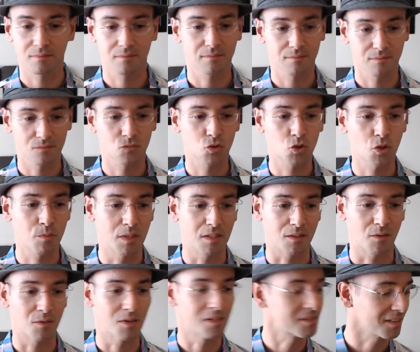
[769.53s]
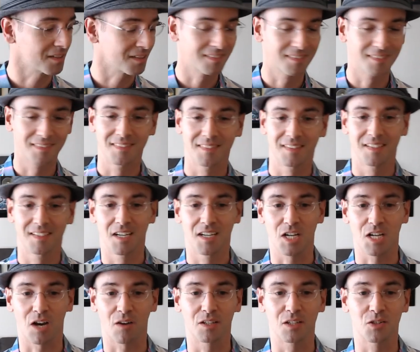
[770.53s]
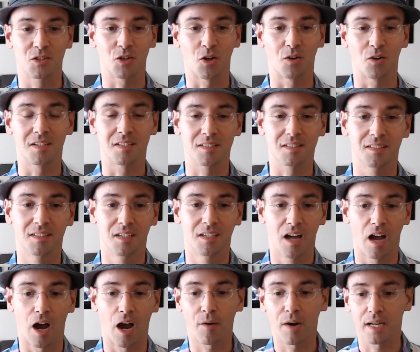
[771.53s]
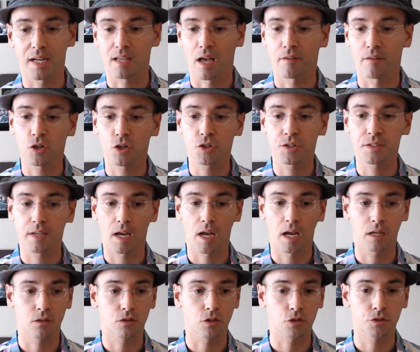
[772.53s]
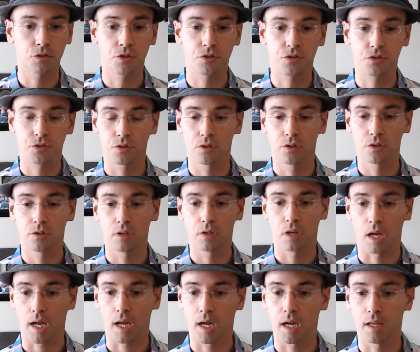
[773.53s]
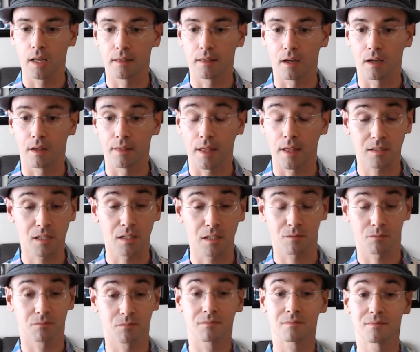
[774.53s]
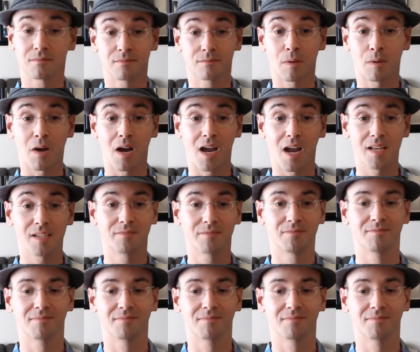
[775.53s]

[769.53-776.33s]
Should be interesting sharing these stories. All right, have a good day. Talk to you soon. And that's it. Bye-bye.